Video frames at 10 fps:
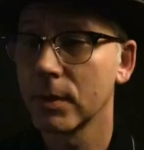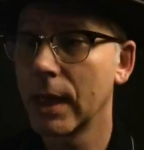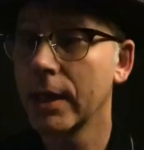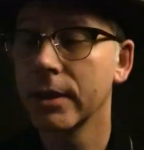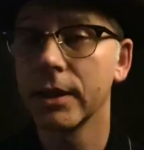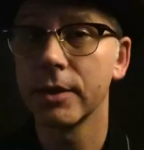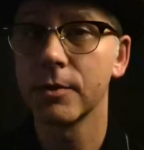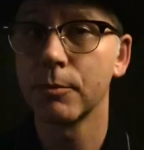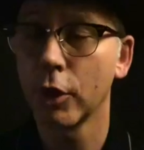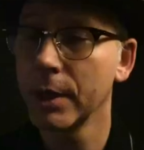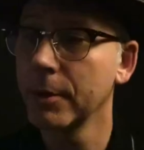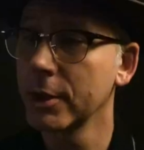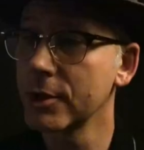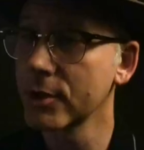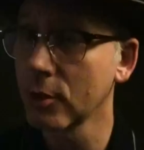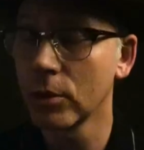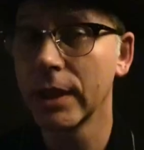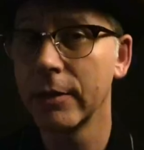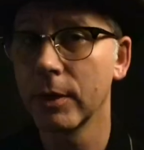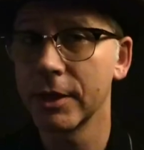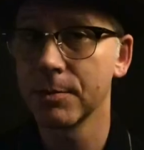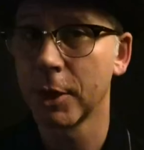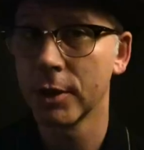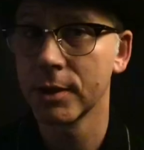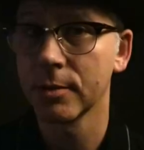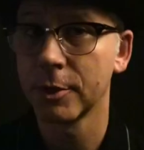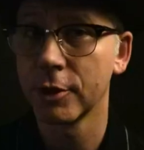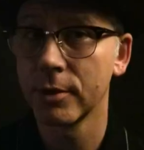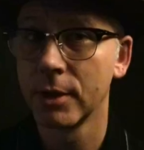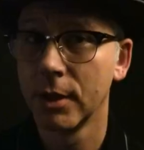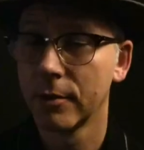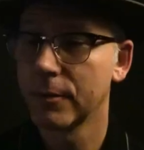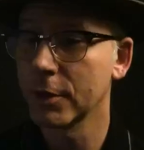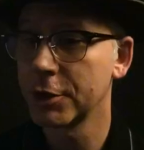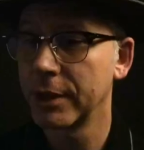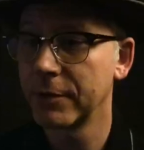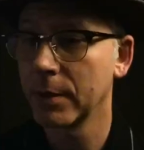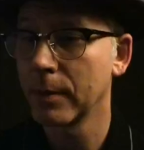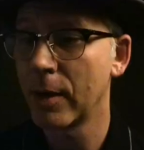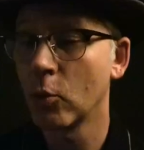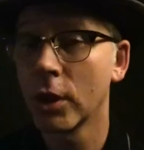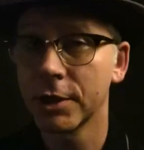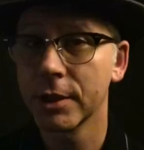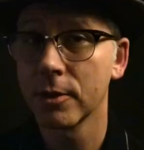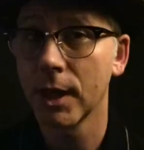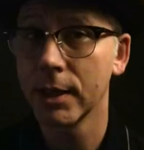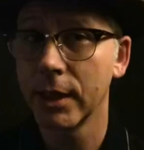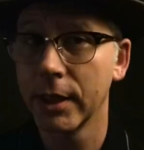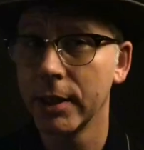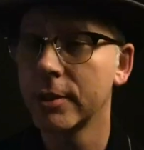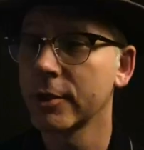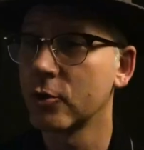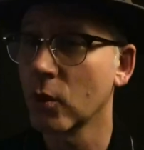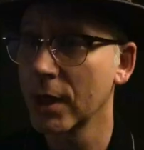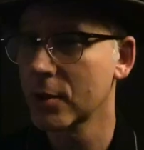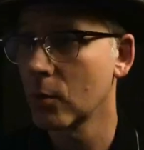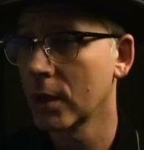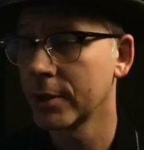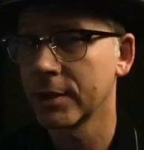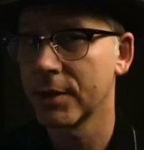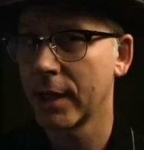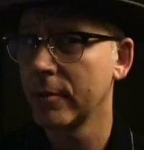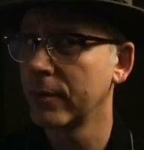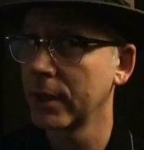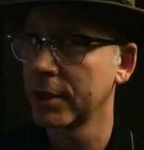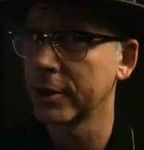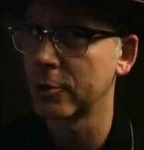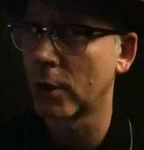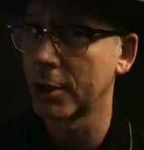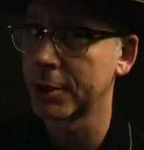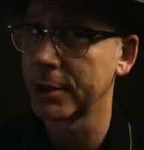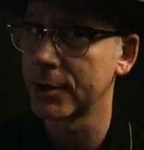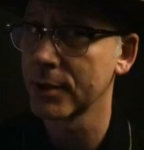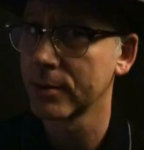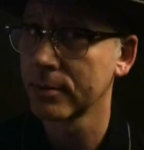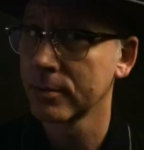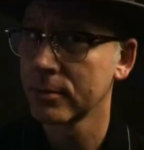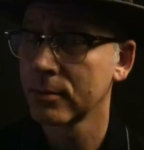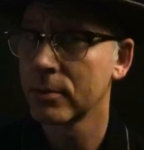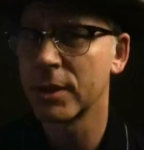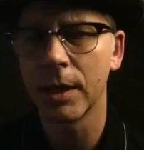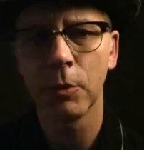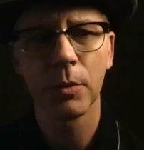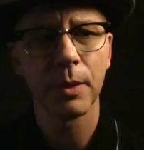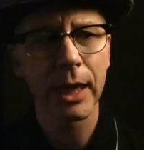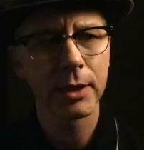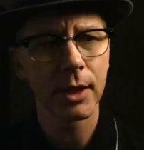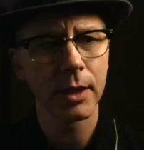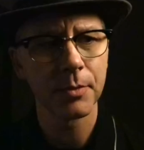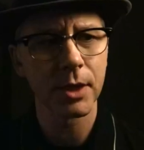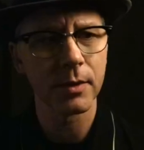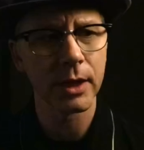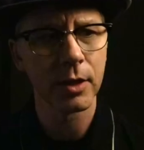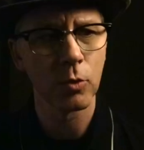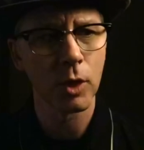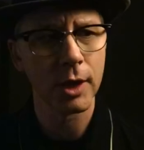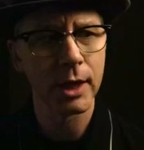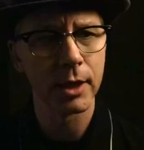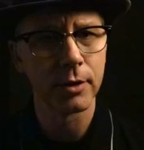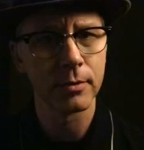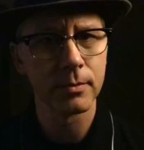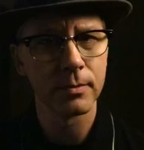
That is pretty much solely responsible for shifting my watch collecting into dress watches and vintage watches. Same with Bad Times at the El Royale.